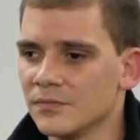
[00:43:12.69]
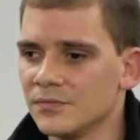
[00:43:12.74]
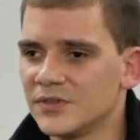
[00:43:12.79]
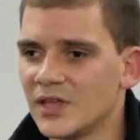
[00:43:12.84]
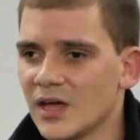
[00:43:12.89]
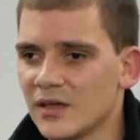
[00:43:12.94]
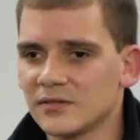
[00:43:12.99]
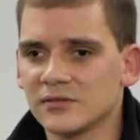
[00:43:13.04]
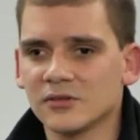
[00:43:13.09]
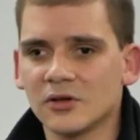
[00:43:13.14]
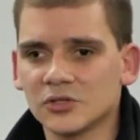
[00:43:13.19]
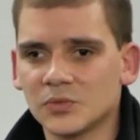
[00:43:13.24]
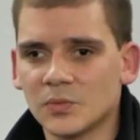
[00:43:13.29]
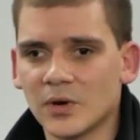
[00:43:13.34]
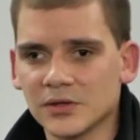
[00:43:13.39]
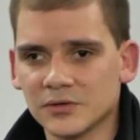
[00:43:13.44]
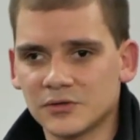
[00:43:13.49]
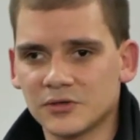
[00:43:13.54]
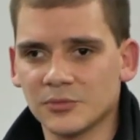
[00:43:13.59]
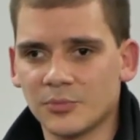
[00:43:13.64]
does not
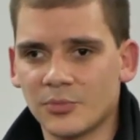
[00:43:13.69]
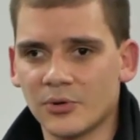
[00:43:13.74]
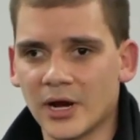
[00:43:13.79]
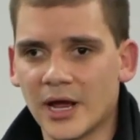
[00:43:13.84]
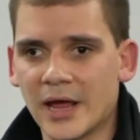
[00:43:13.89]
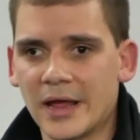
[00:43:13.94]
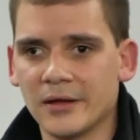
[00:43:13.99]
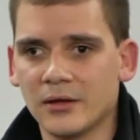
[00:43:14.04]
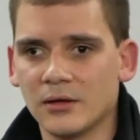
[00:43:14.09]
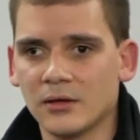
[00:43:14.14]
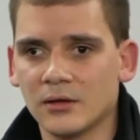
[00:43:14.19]
want to pray.